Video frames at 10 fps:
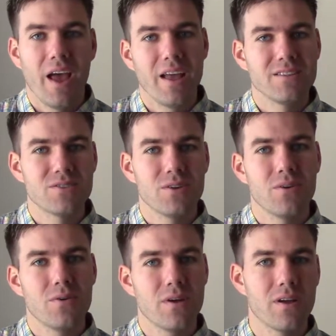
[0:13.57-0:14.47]
And
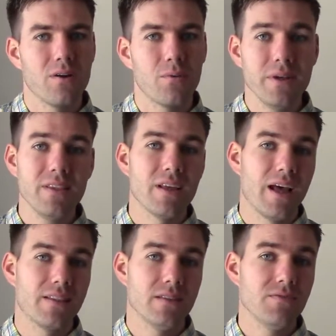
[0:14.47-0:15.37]
so with
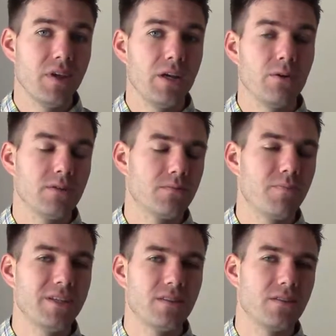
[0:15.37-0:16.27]
that, this video is
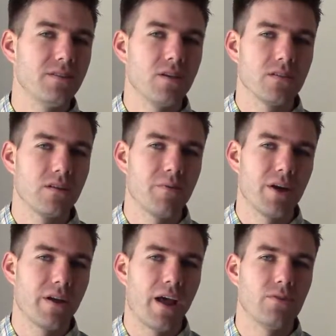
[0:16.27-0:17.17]
basically just
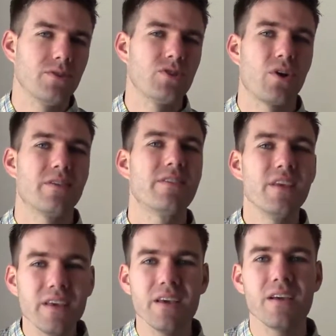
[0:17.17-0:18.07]
about how to start
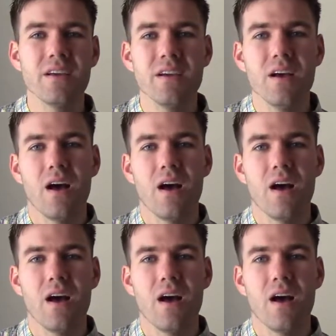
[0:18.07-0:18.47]
thinking